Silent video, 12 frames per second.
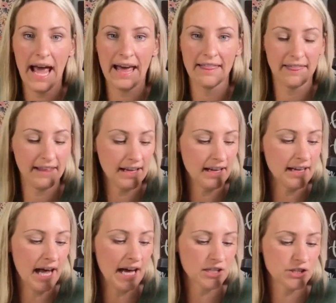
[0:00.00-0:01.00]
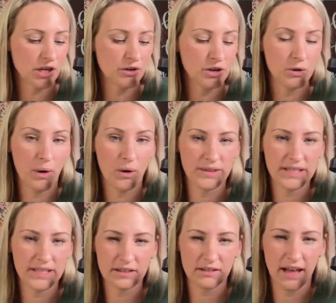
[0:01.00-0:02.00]
And then I show you on
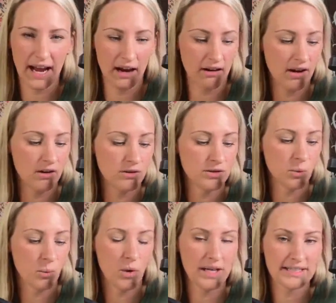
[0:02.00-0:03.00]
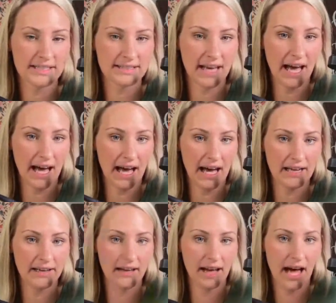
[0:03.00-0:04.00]
these little arrows what
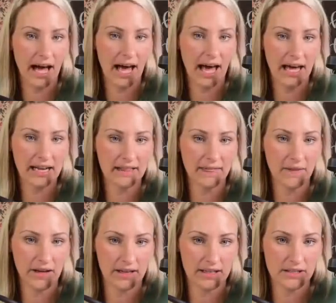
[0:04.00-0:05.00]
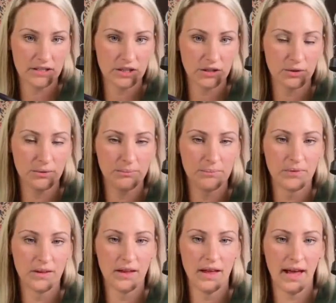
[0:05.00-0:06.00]
side I added thickness to.
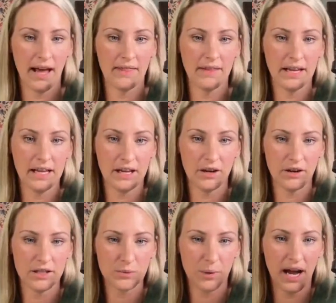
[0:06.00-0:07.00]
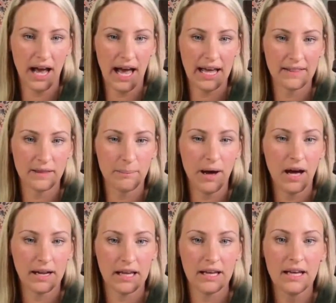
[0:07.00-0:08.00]
And then here is where I added the
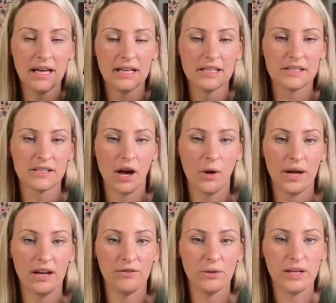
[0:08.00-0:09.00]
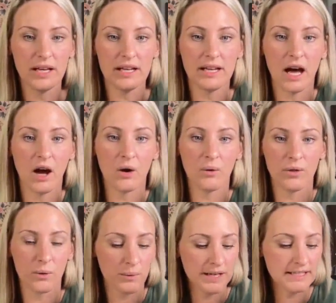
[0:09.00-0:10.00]
body. So if you didn't know,
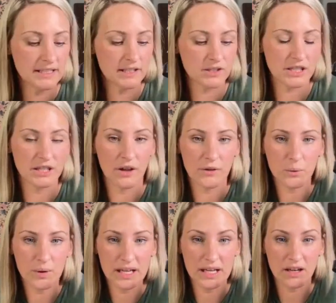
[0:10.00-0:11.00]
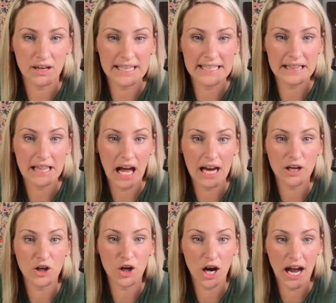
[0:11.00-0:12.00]
the reason there's another one here in
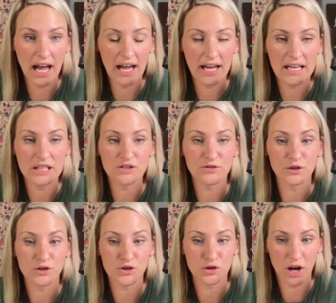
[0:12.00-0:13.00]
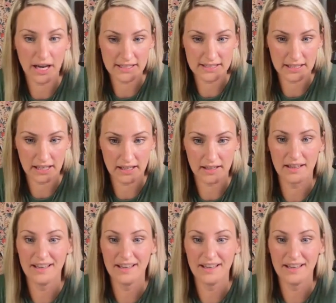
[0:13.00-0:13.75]
light gray is for tracing.